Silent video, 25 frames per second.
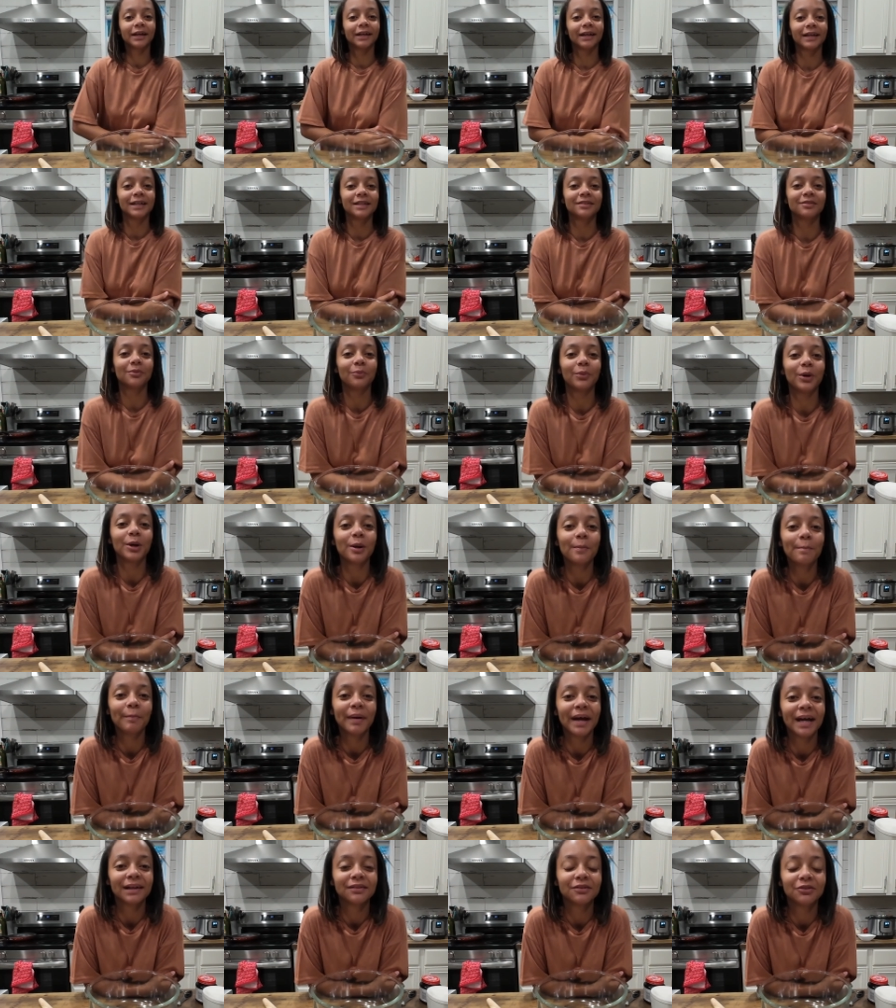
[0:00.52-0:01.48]
guys, welcome
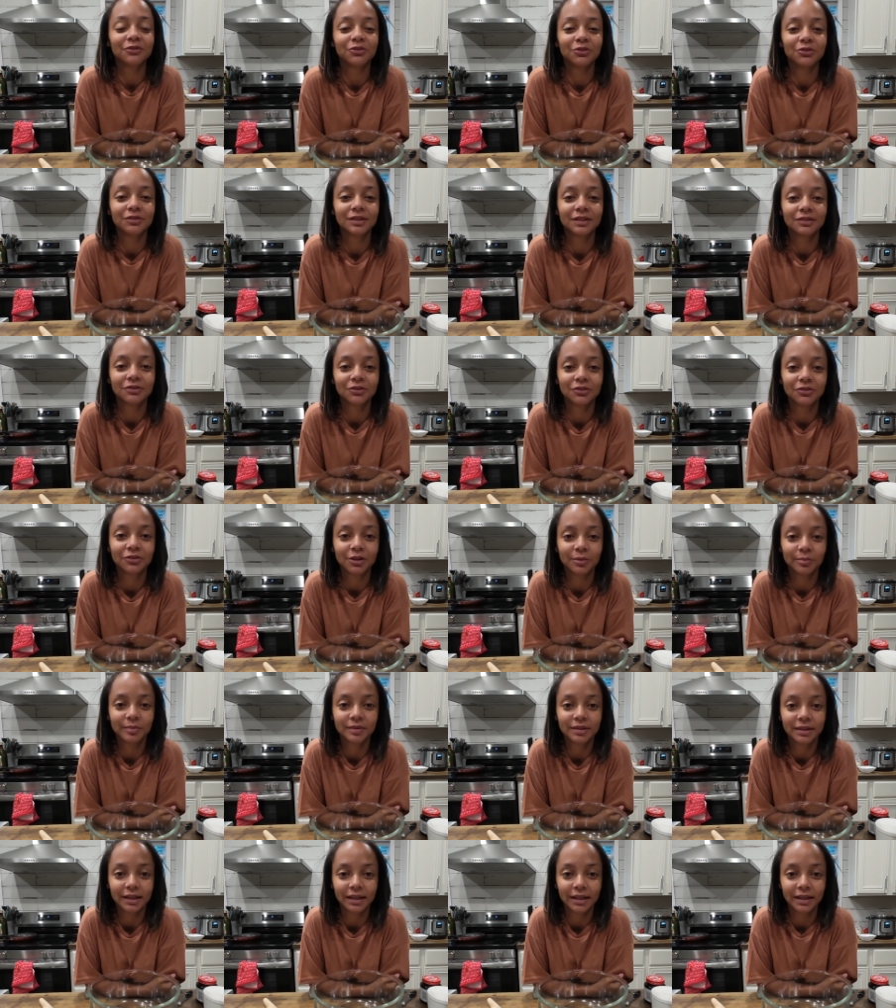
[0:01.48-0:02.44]
back to Two Sisters
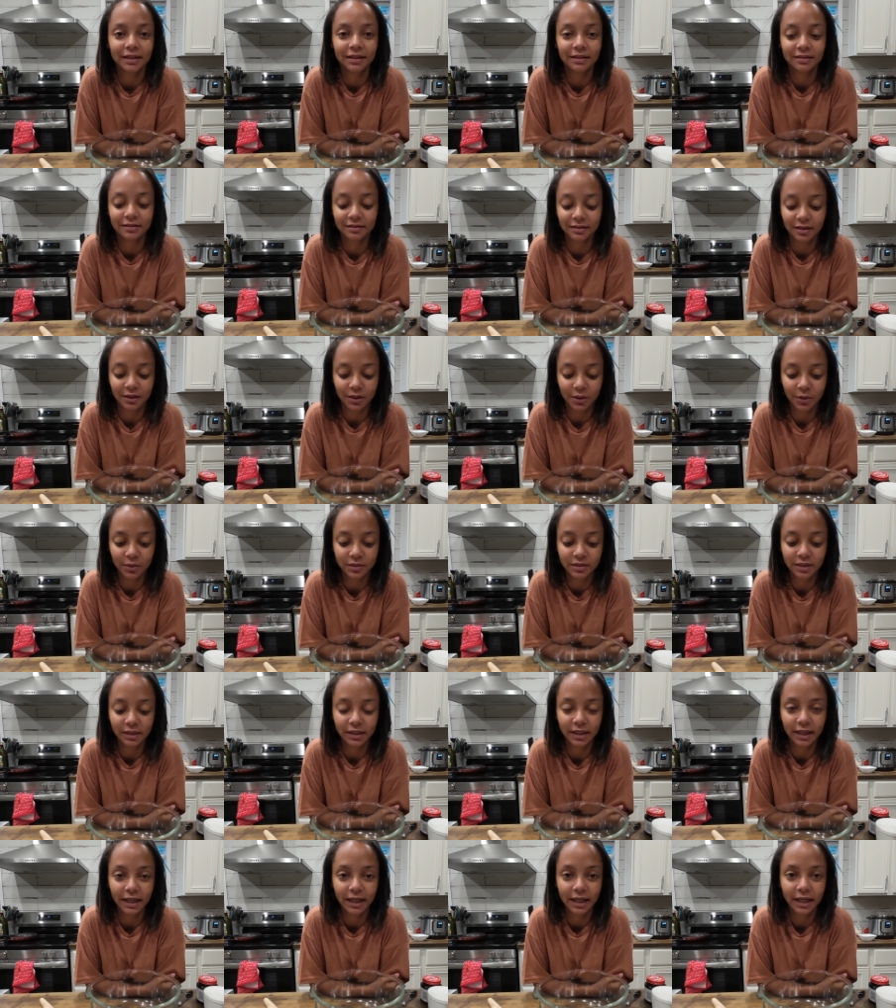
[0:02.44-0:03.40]
Homestead. So
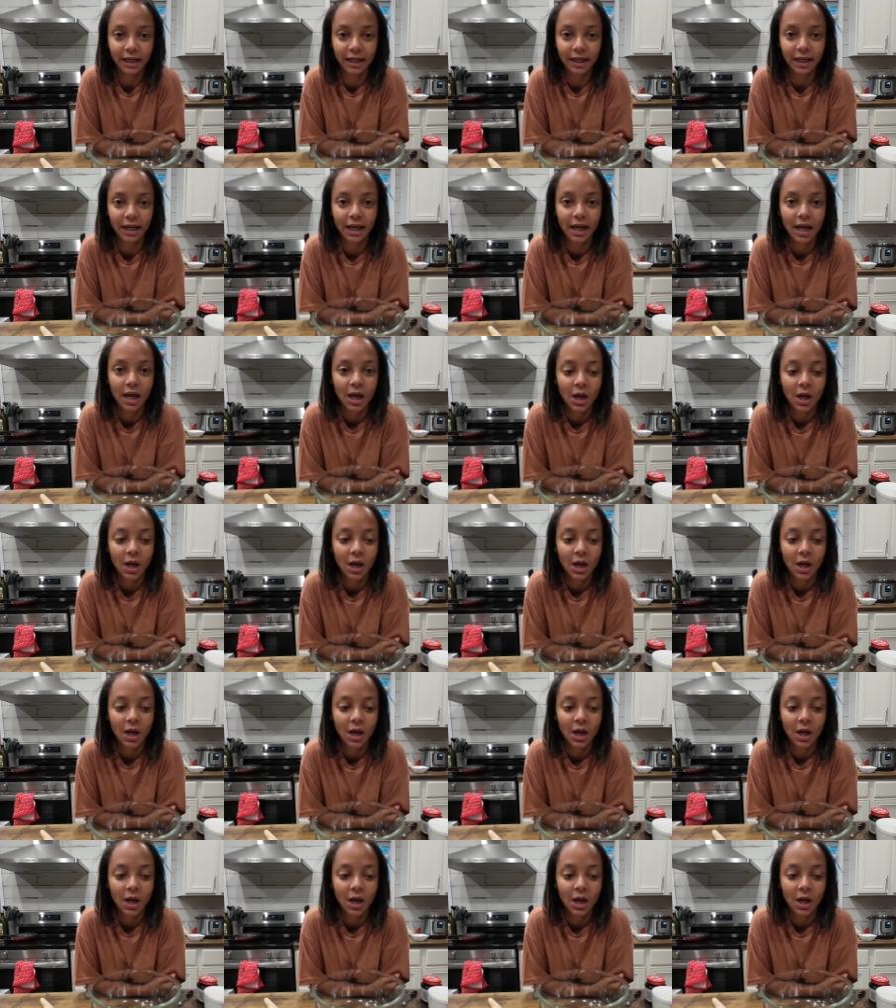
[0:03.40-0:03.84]
today